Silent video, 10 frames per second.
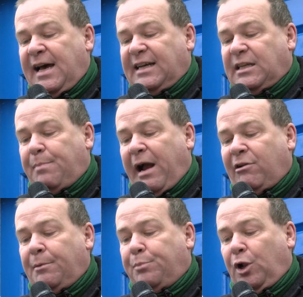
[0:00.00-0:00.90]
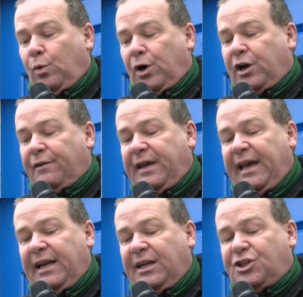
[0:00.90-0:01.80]
as a barren bulwark of
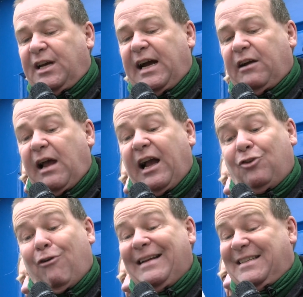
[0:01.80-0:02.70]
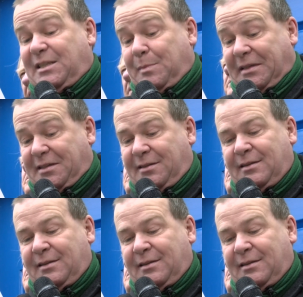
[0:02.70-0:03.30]
English aggrandizement.